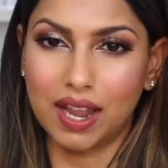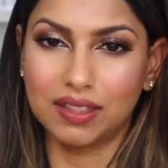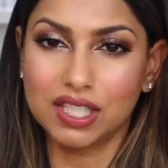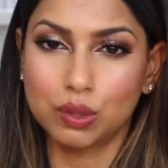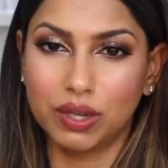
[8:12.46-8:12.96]
Uh,
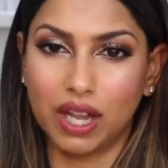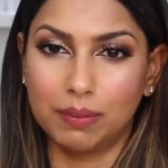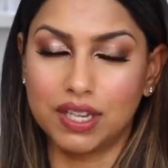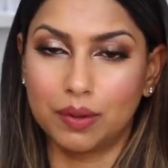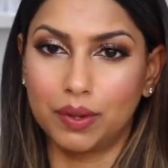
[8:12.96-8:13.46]
this week I'll
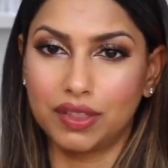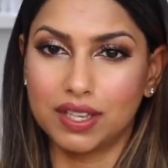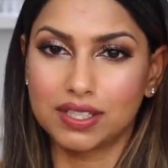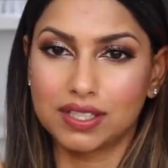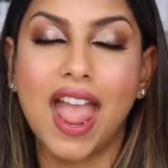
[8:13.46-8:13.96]
be done with
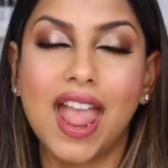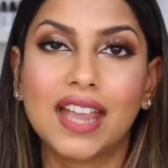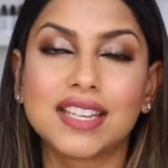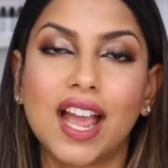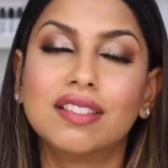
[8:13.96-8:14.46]
this.
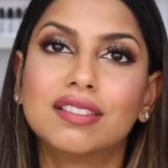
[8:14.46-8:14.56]
And I